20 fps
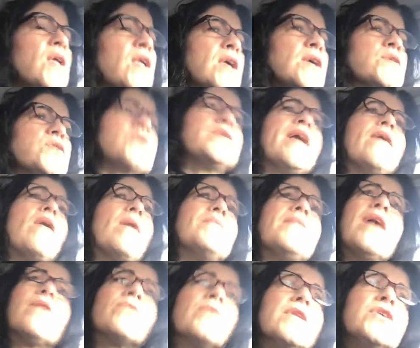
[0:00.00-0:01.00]
So now I'm
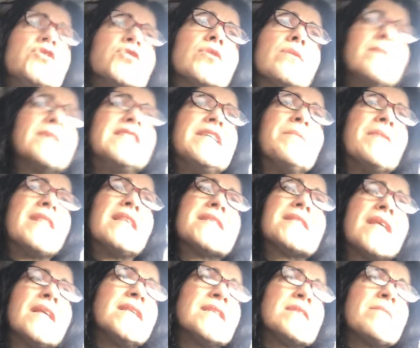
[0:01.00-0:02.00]
not really sure what dimming the
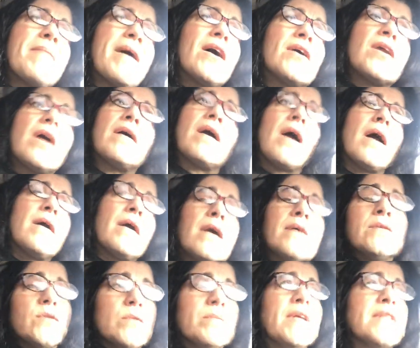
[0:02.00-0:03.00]
sun is about. I
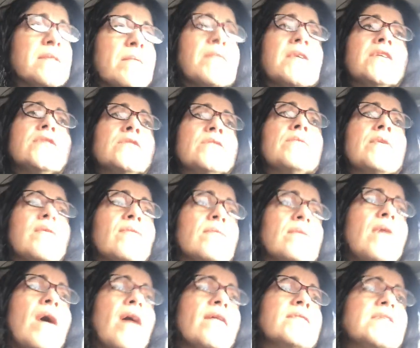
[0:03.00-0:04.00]
assume it has something to do with,
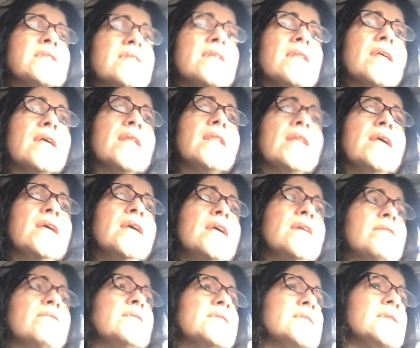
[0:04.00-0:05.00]
obviously, the
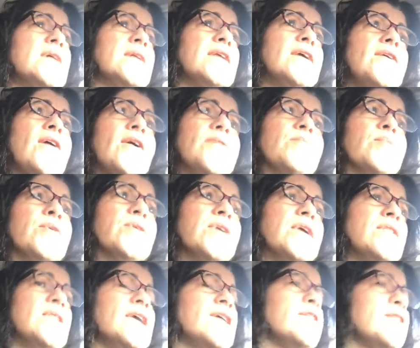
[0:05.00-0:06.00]
heat of the sun and
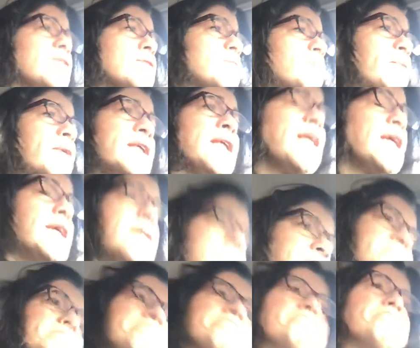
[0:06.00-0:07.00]
burning the earth, but
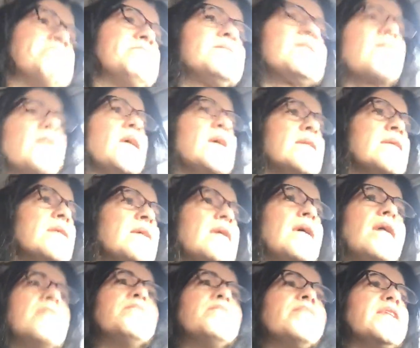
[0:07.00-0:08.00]

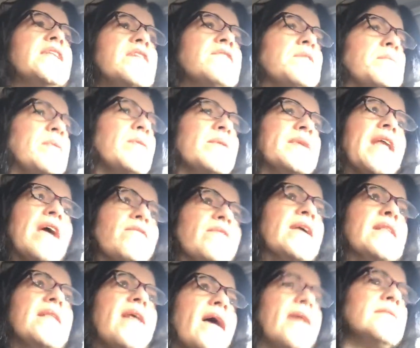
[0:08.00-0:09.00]
unbelievable when I
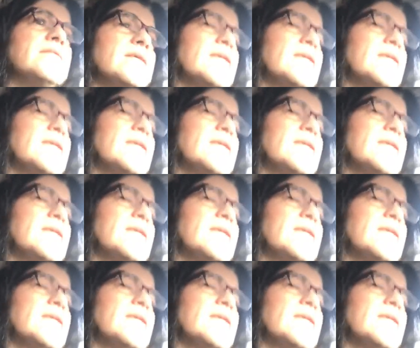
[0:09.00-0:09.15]
read that.